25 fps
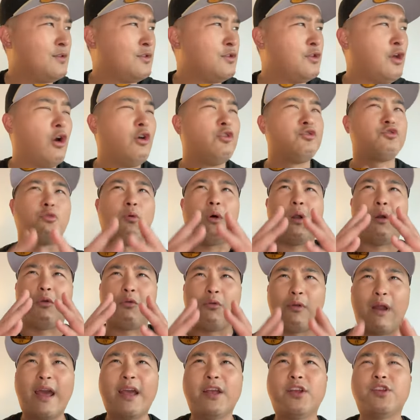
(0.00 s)
those who are
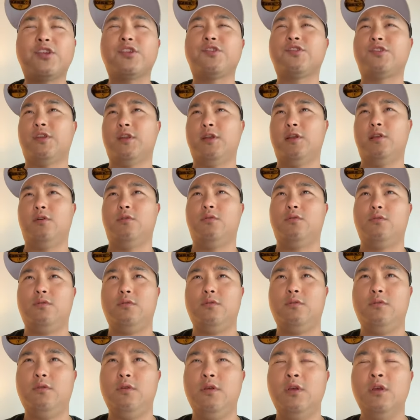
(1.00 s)
righteous in the Lord,
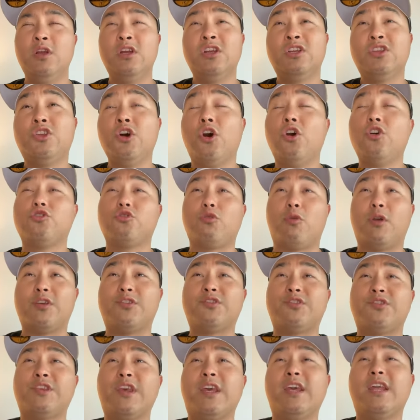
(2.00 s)
those who are
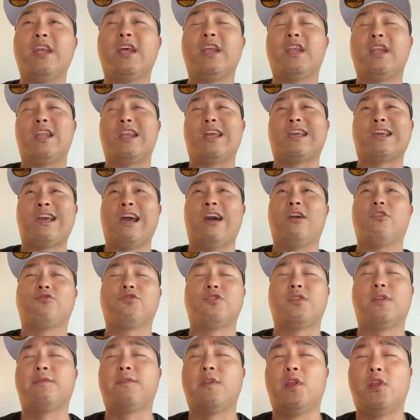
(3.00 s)
seated in the
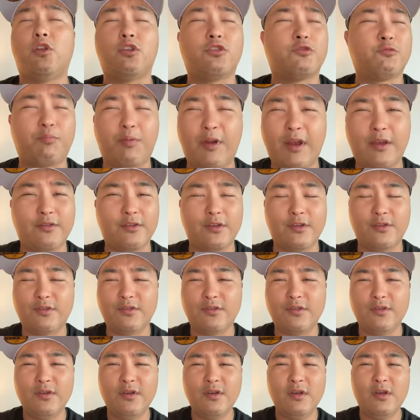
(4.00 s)
council of the Lord's
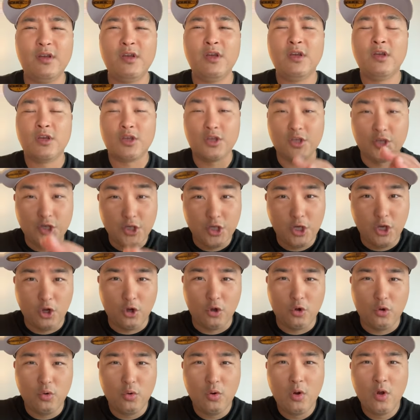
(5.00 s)
presence,
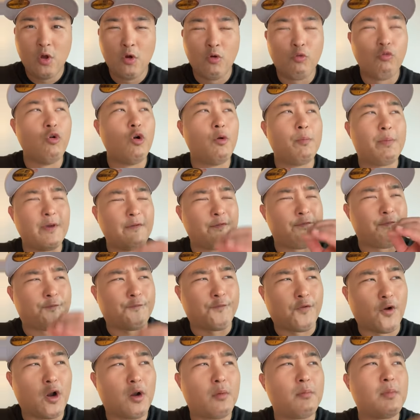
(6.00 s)
you will be
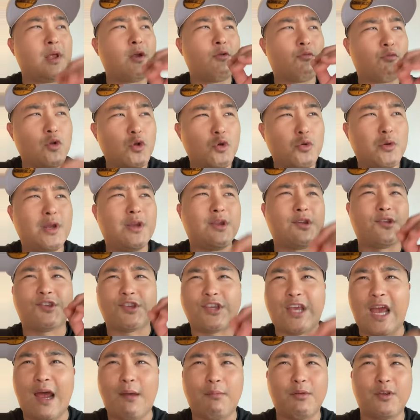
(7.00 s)
firmly rooted,
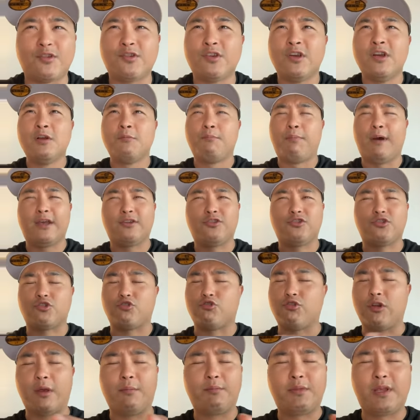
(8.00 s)
established by
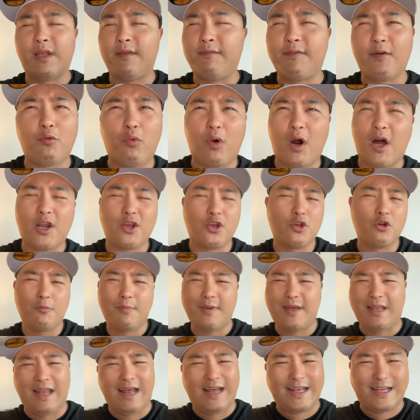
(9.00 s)
streams of living water. You'll
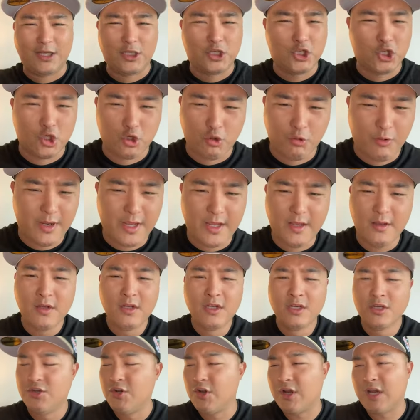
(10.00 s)
be like a tree.
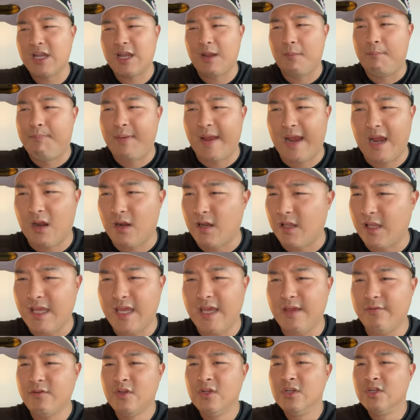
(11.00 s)
You're going to bear
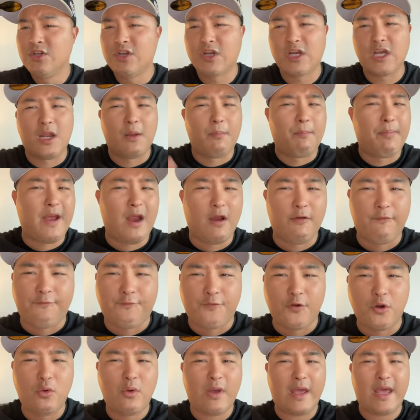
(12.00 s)
leaves. You're going to bear
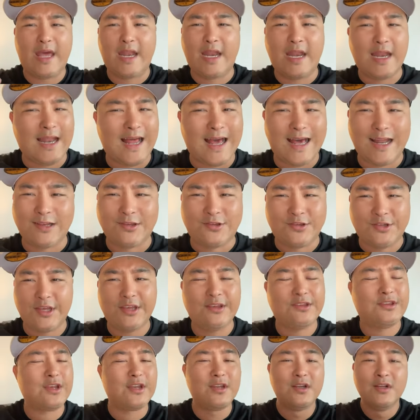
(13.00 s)
fruit in and out of
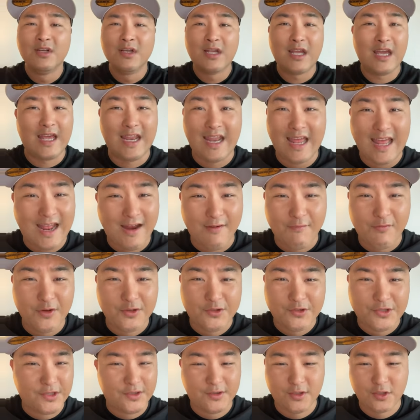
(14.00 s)
season and
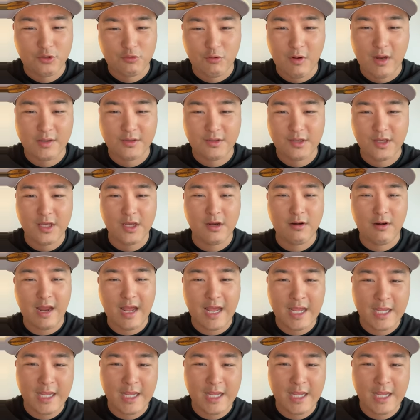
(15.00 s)
every season throughout the year.